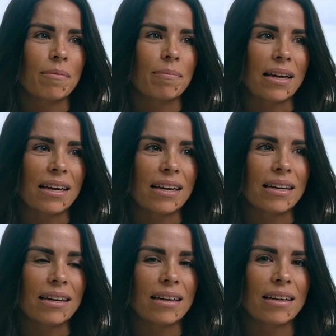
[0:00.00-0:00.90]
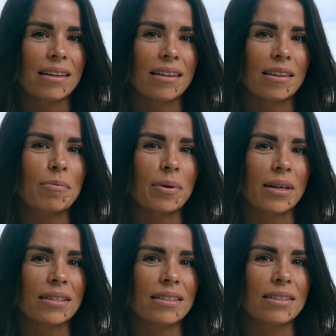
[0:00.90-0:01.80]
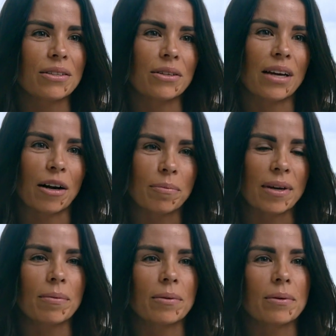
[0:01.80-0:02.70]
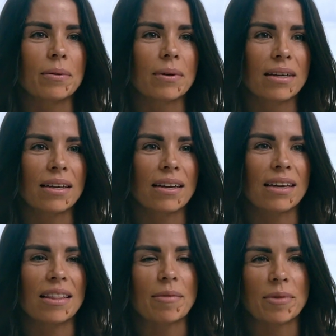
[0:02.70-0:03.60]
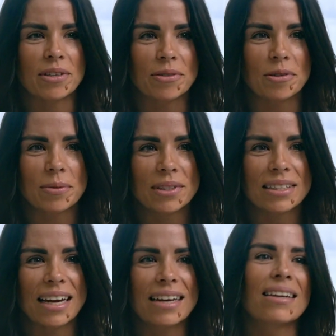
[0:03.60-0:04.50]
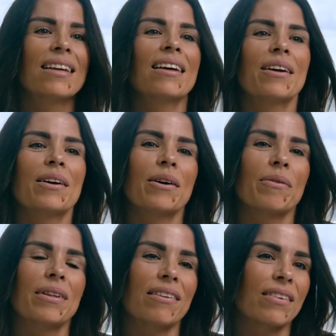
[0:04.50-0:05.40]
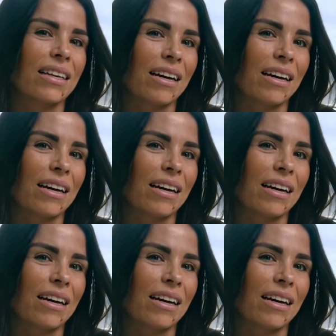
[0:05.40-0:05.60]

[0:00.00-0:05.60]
Being the person to help people in their most vulnerable state, when they're really